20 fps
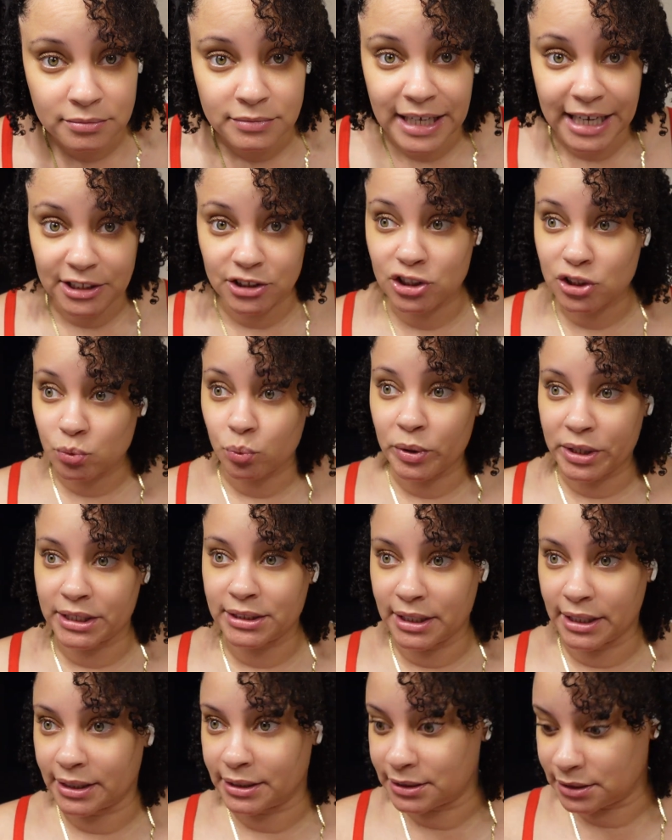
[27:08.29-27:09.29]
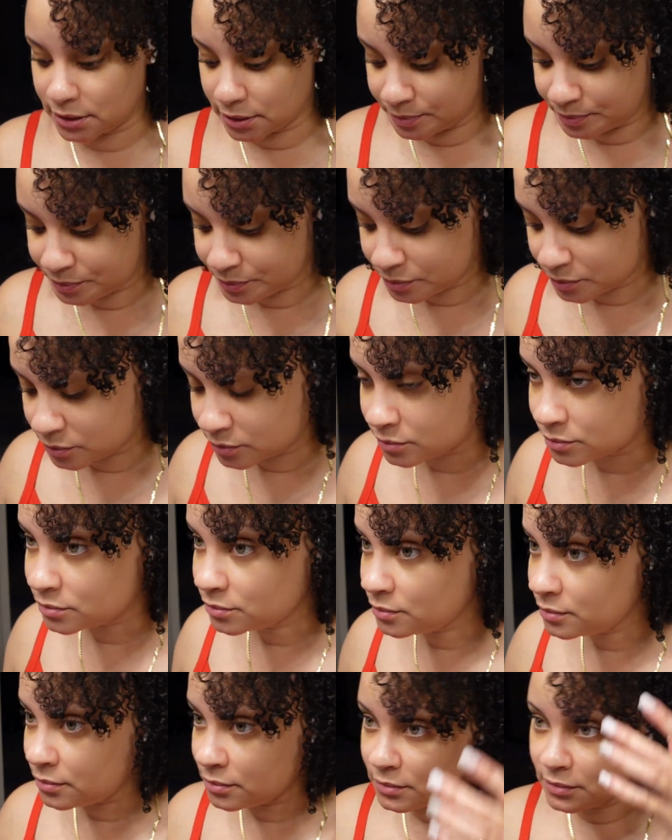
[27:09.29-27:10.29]
That's just what it does.
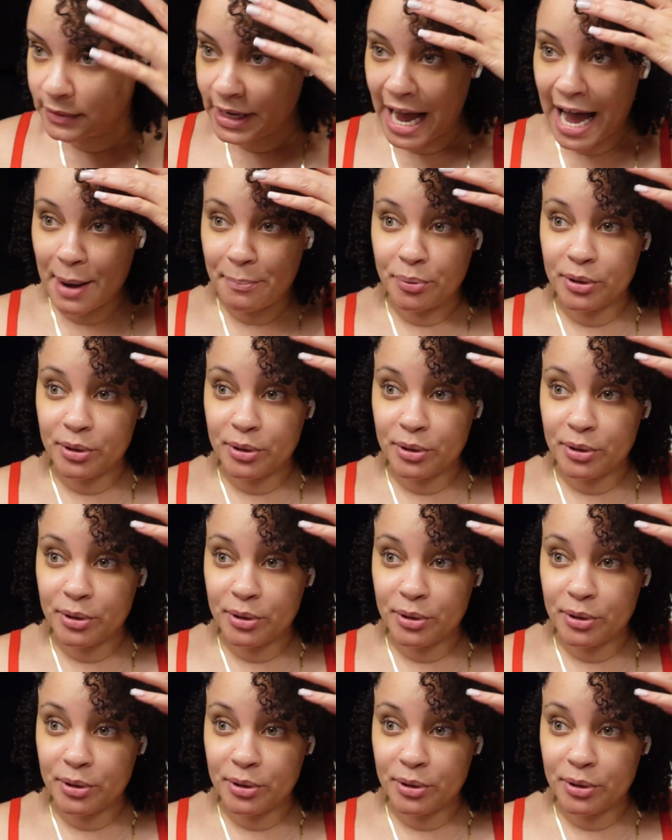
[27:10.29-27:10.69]
I